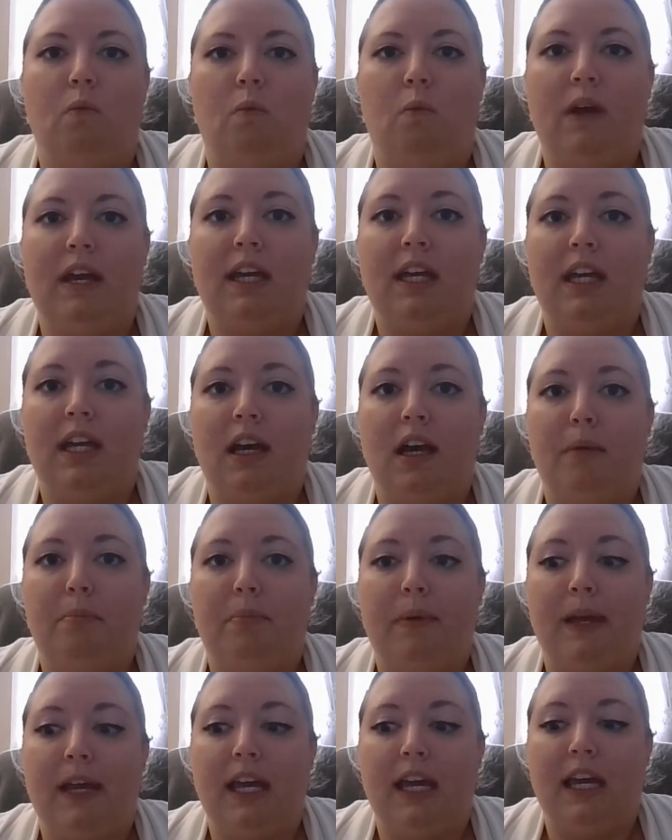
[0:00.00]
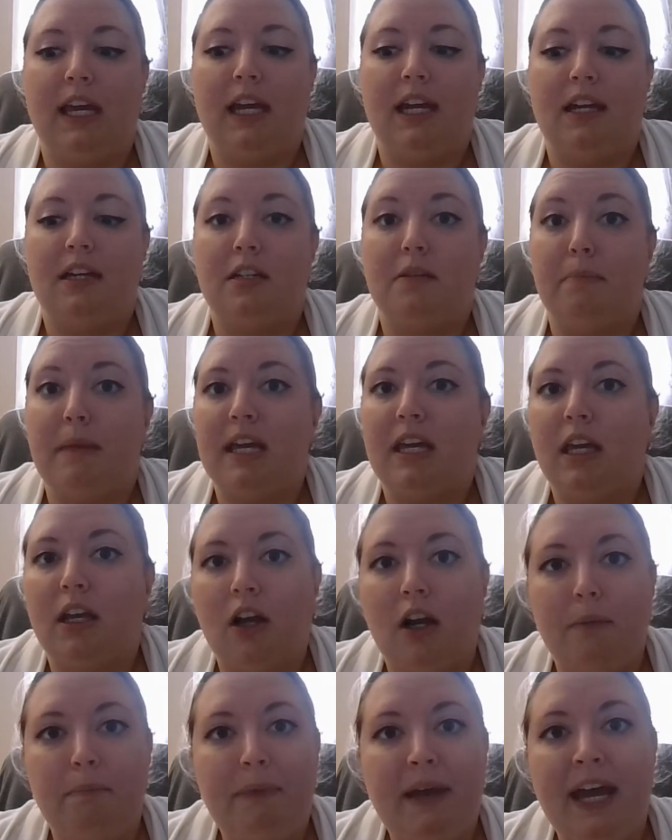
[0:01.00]
waking up and making
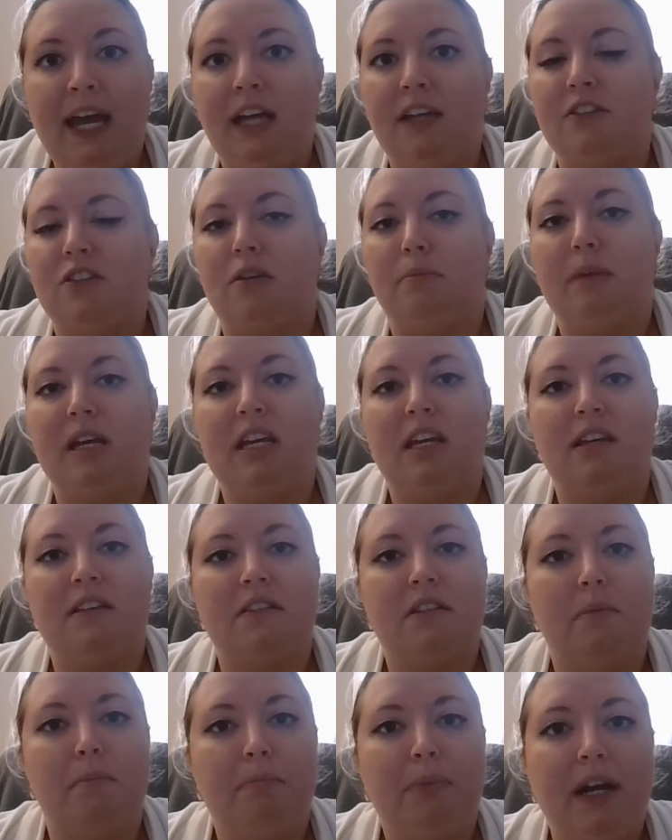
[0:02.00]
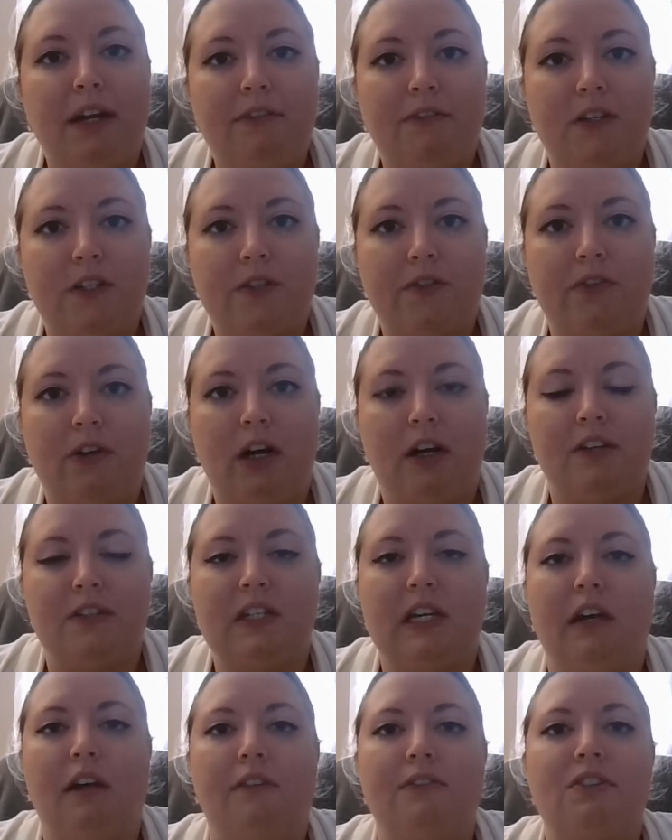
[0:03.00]
our beds, or making some breakfast for
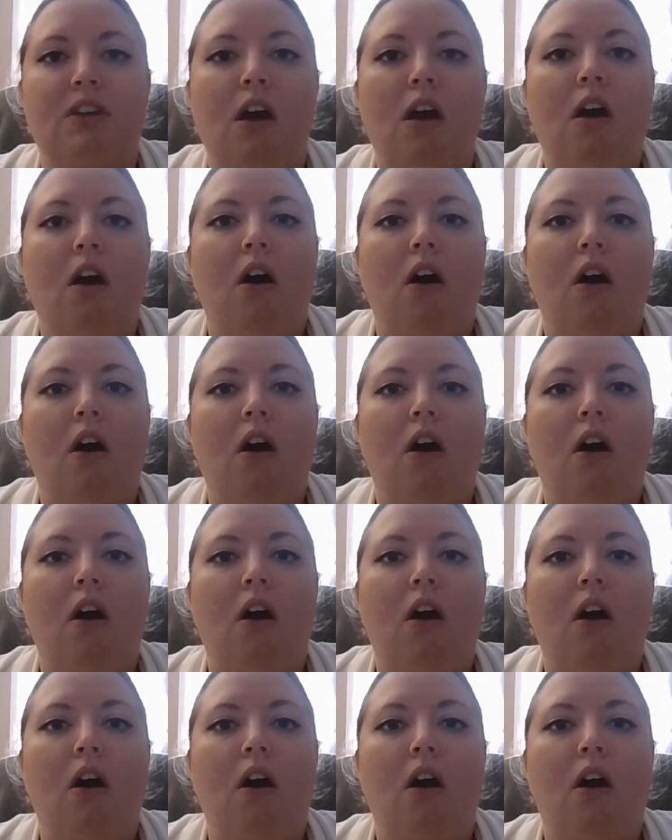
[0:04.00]
ourselves.